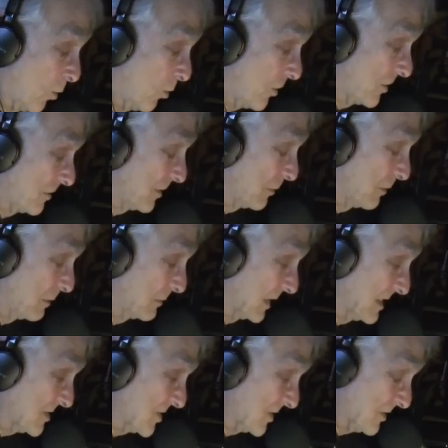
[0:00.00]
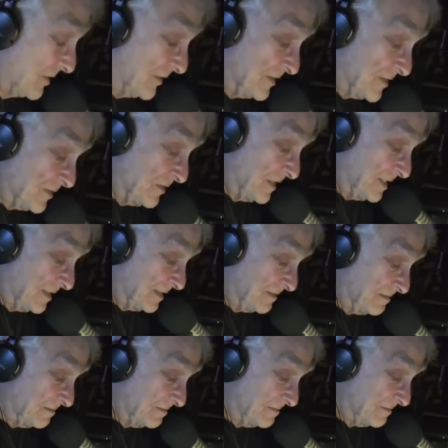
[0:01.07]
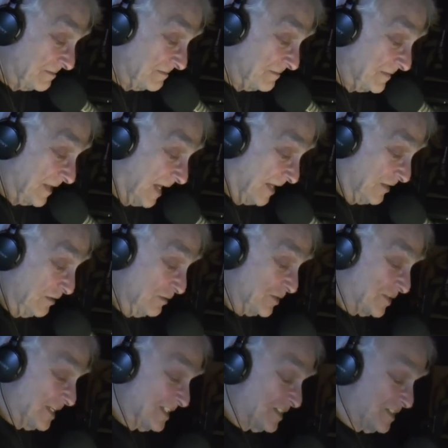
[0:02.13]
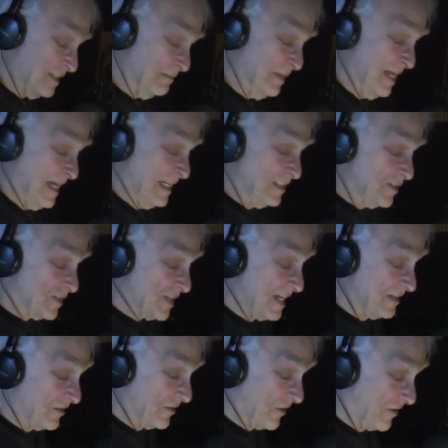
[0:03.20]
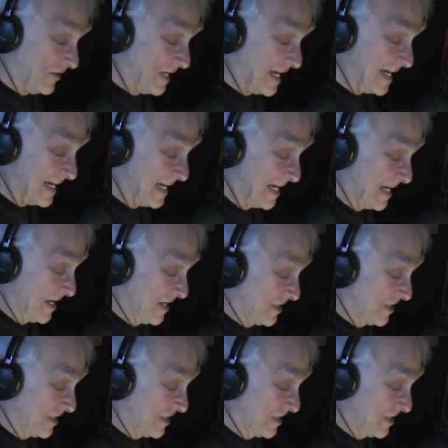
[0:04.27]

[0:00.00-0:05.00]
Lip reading: What are they replacing all this with? A new system centered on a